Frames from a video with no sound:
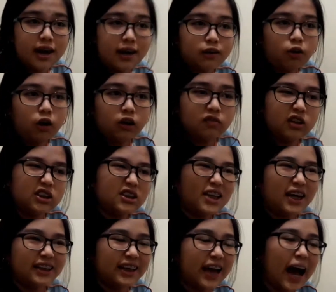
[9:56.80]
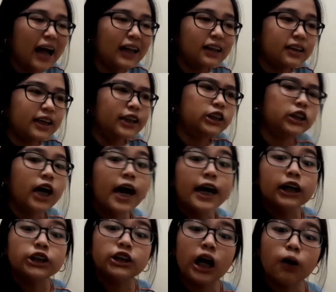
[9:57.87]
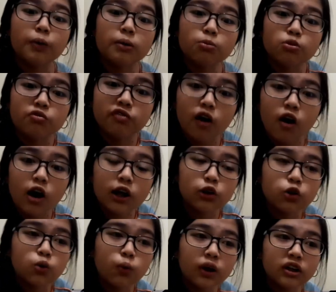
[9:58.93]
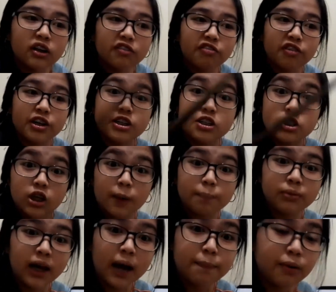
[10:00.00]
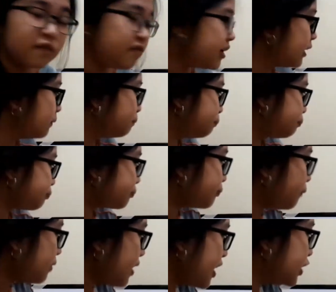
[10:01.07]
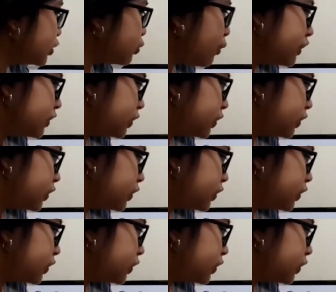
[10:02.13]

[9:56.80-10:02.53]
and all of its technicalities, shall we move on to a different subtype of it? Short